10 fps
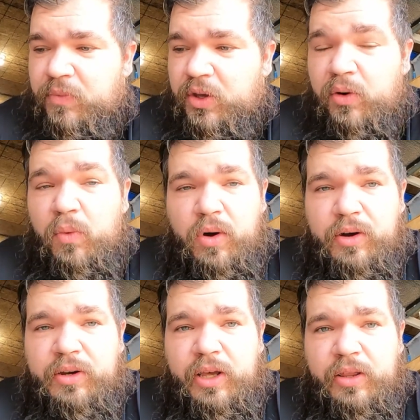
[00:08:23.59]
you know,
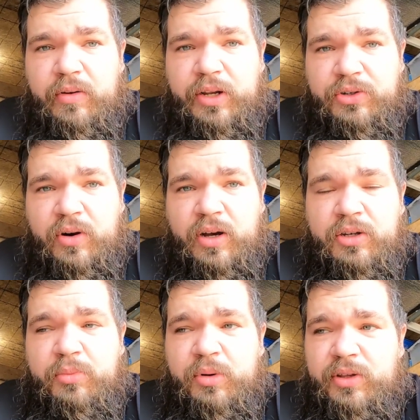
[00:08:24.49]
one, either a
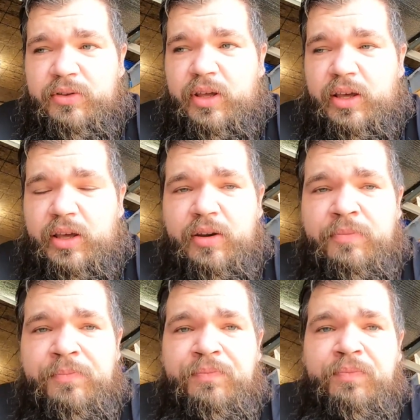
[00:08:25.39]
truck to put this thing in,